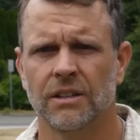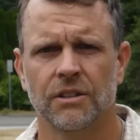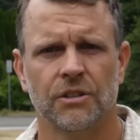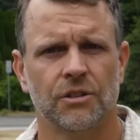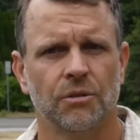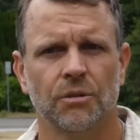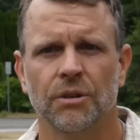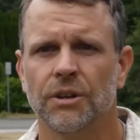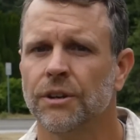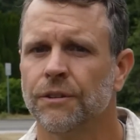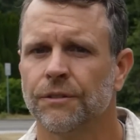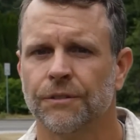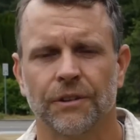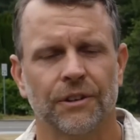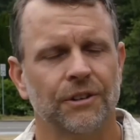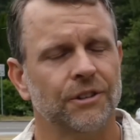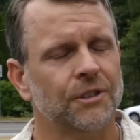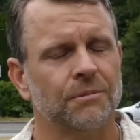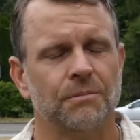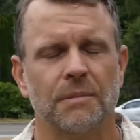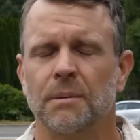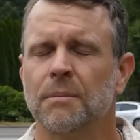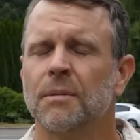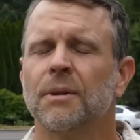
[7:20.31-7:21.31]
And enjoy your
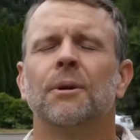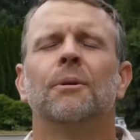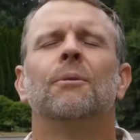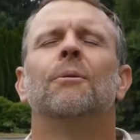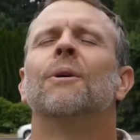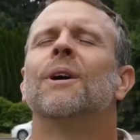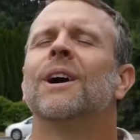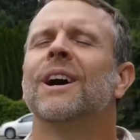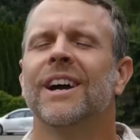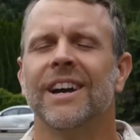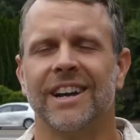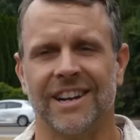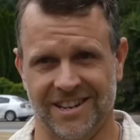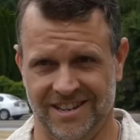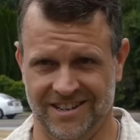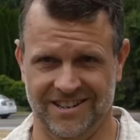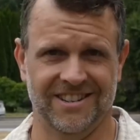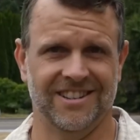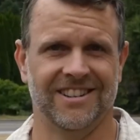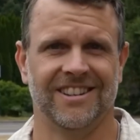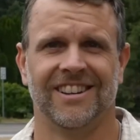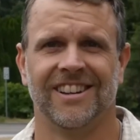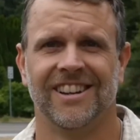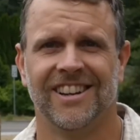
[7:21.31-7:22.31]
First Amendment away.
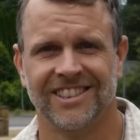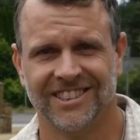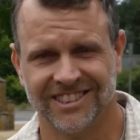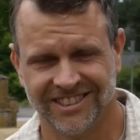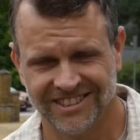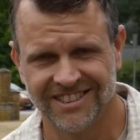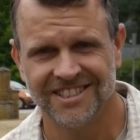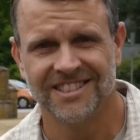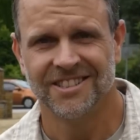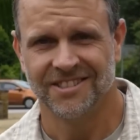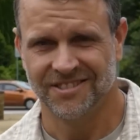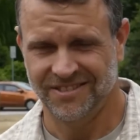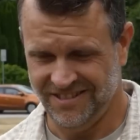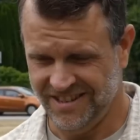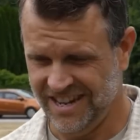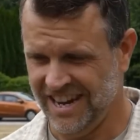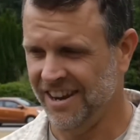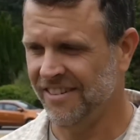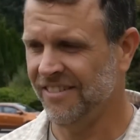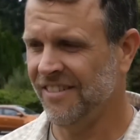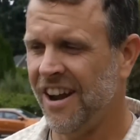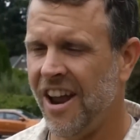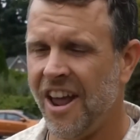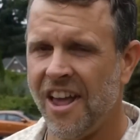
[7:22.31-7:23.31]

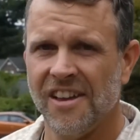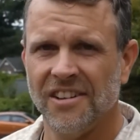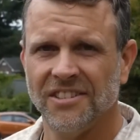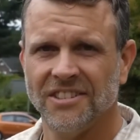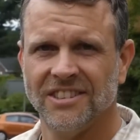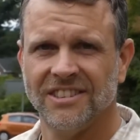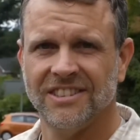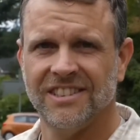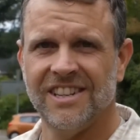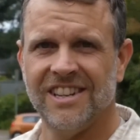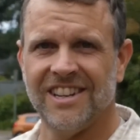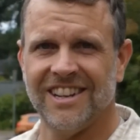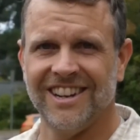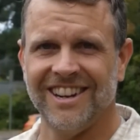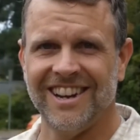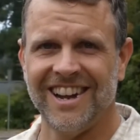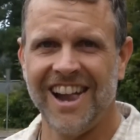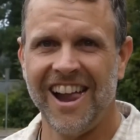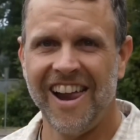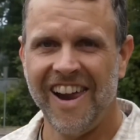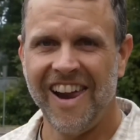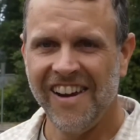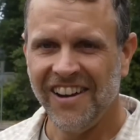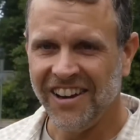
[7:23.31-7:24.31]
Trying to.
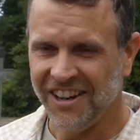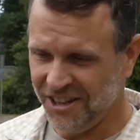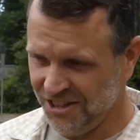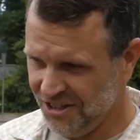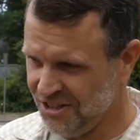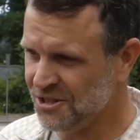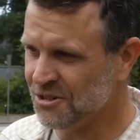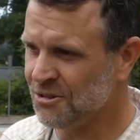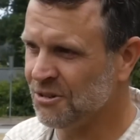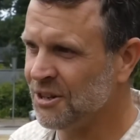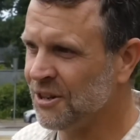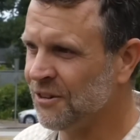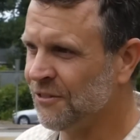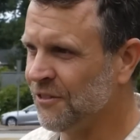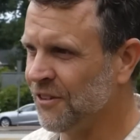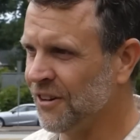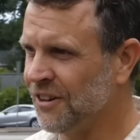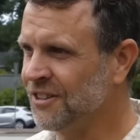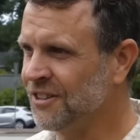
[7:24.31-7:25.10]
You enjoy your